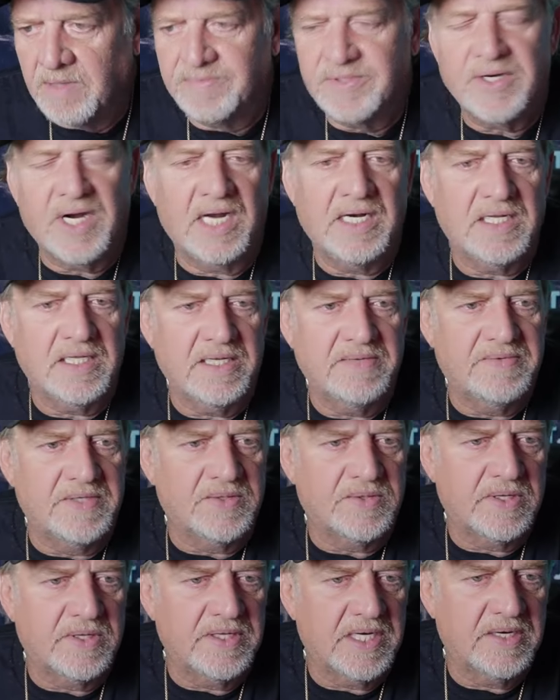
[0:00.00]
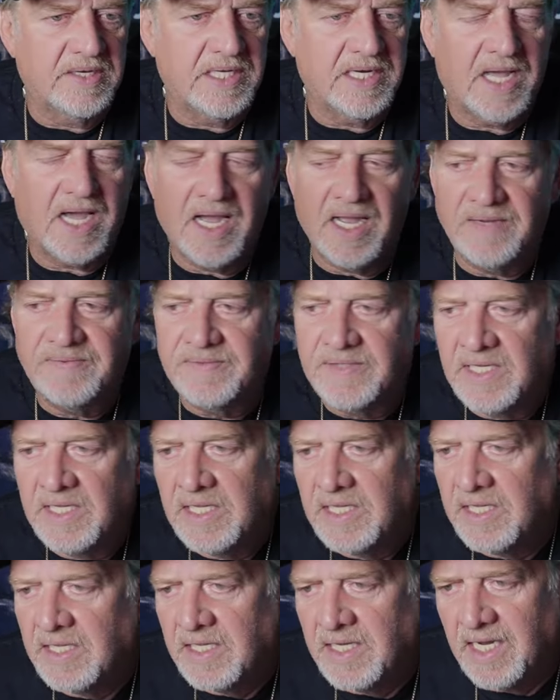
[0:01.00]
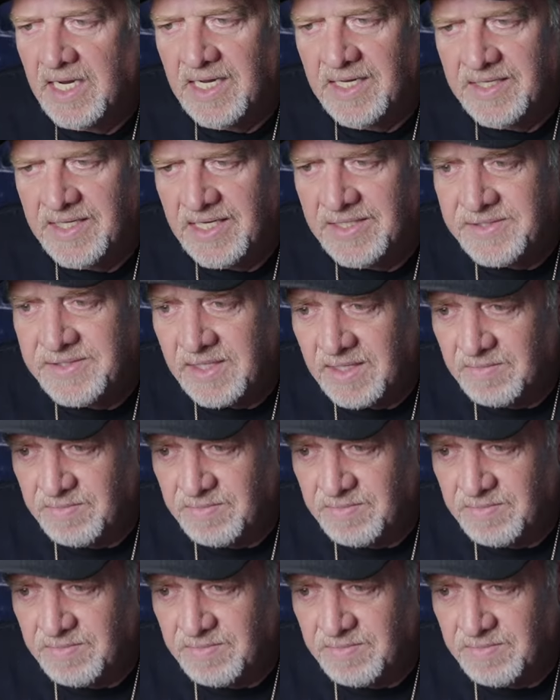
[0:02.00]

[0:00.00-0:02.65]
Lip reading: I'm trying to live an ordinary life, and that's going to be